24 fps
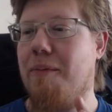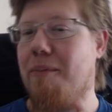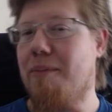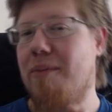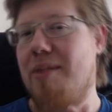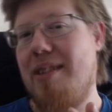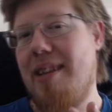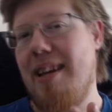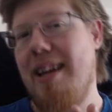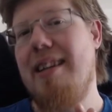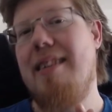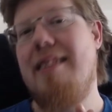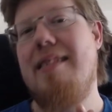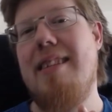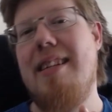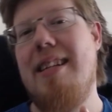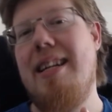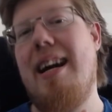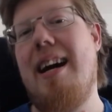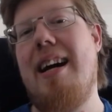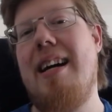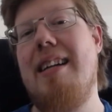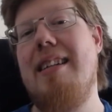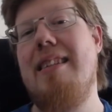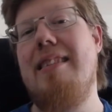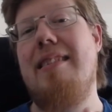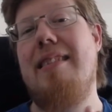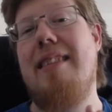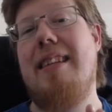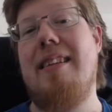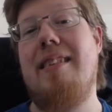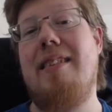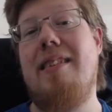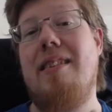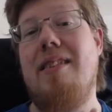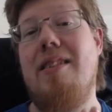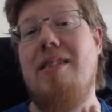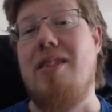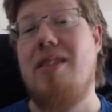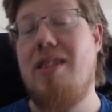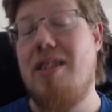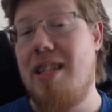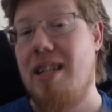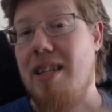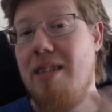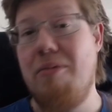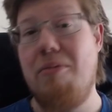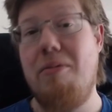take the guy that
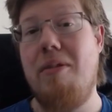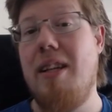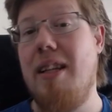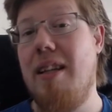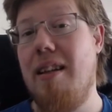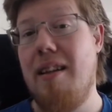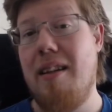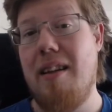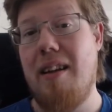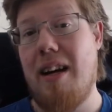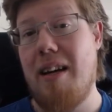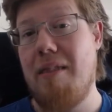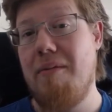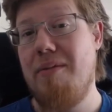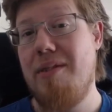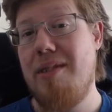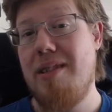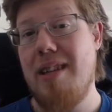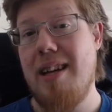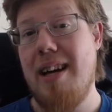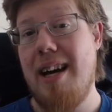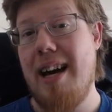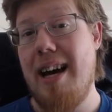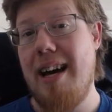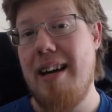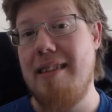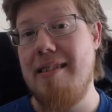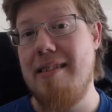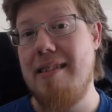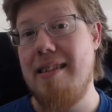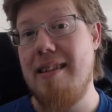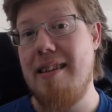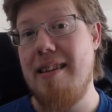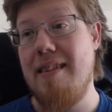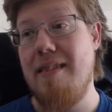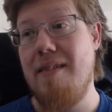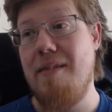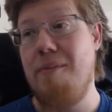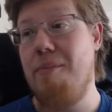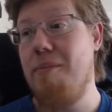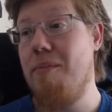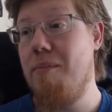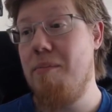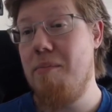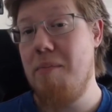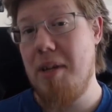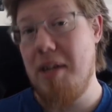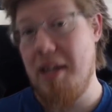she really loves and
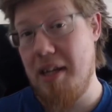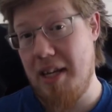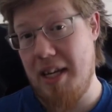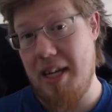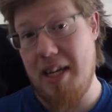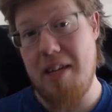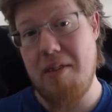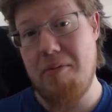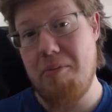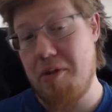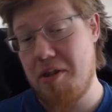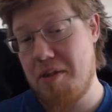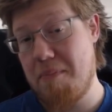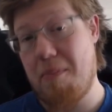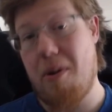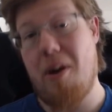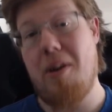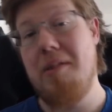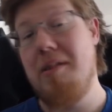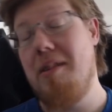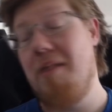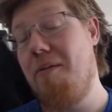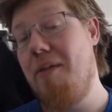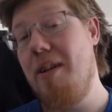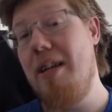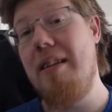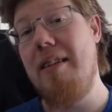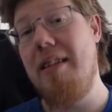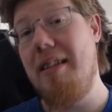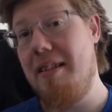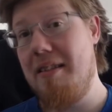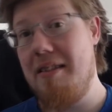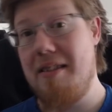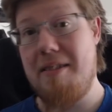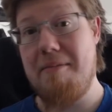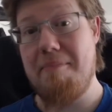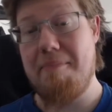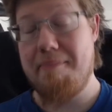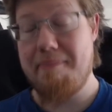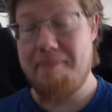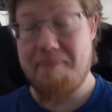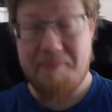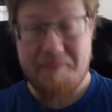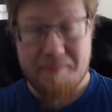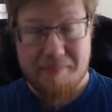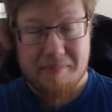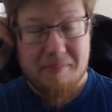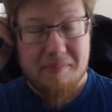he respond the feelings
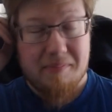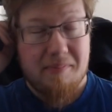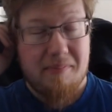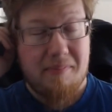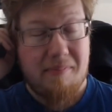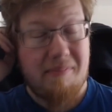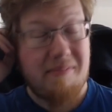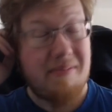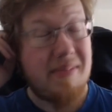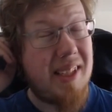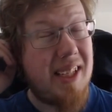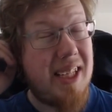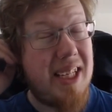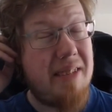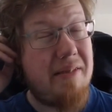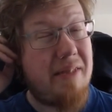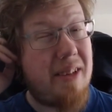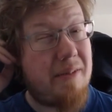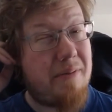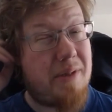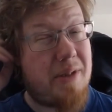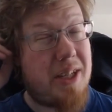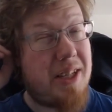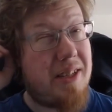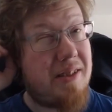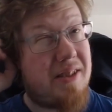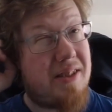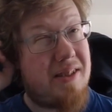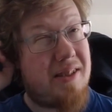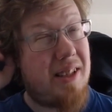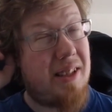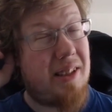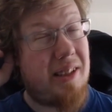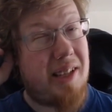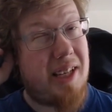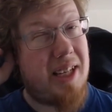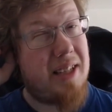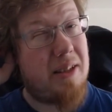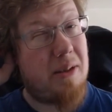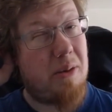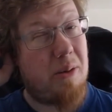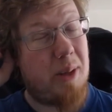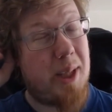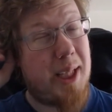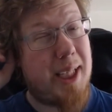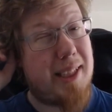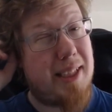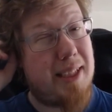even if she's still a kid and all
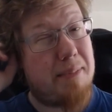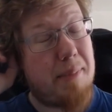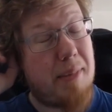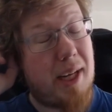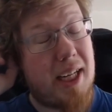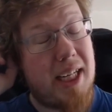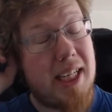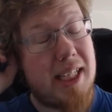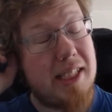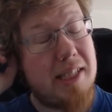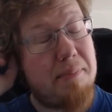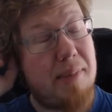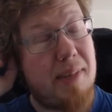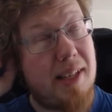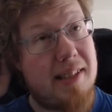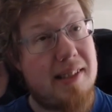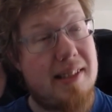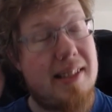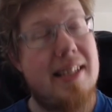that in my eyes but